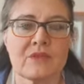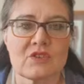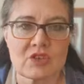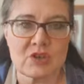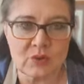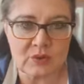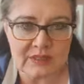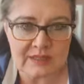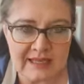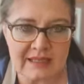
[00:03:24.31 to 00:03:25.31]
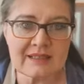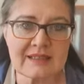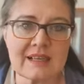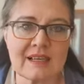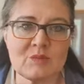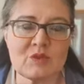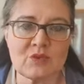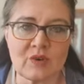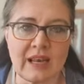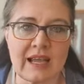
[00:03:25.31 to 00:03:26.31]
So take this time to
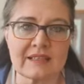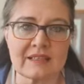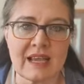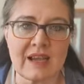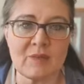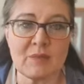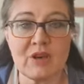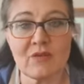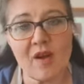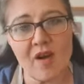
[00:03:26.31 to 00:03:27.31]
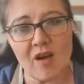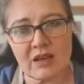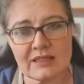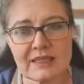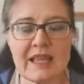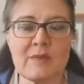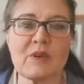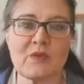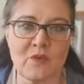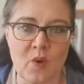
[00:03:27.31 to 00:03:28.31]
relax and have a bit of a holiday
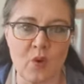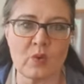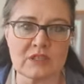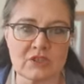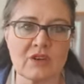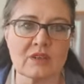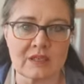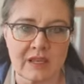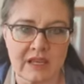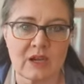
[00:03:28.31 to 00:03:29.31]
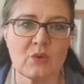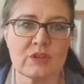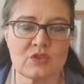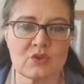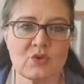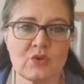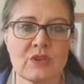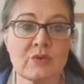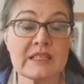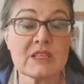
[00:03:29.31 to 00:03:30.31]
before we start with school.
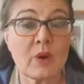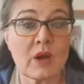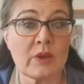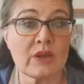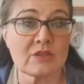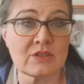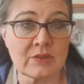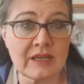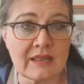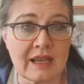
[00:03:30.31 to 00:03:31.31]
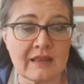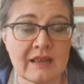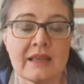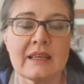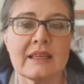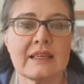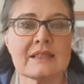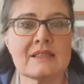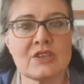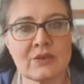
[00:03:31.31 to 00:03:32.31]
The reason why we are doing that
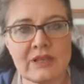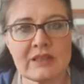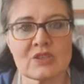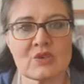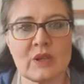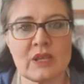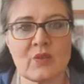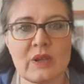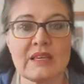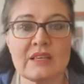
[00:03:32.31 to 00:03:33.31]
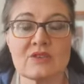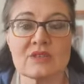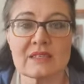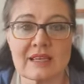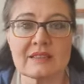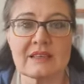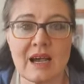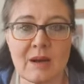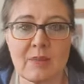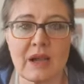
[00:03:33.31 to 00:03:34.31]
is during this week, we need to set
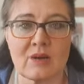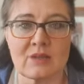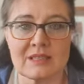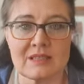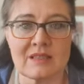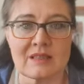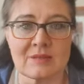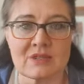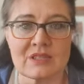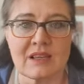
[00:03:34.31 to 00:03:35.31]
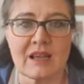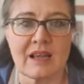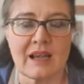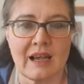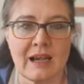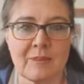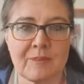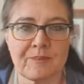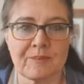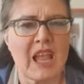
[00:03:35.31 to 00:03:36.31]
up our systems.
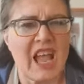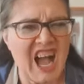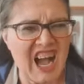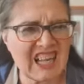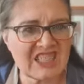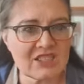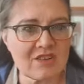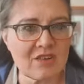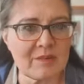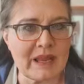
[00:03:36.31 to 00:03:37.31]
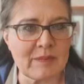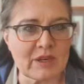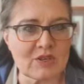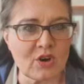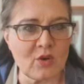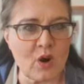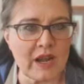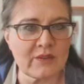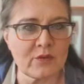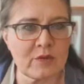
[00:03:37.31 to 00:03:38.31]
I just got to make my dog
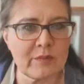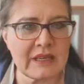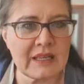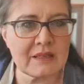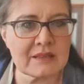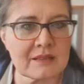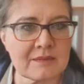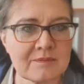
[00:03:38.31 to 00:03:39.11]
quiet for a minute.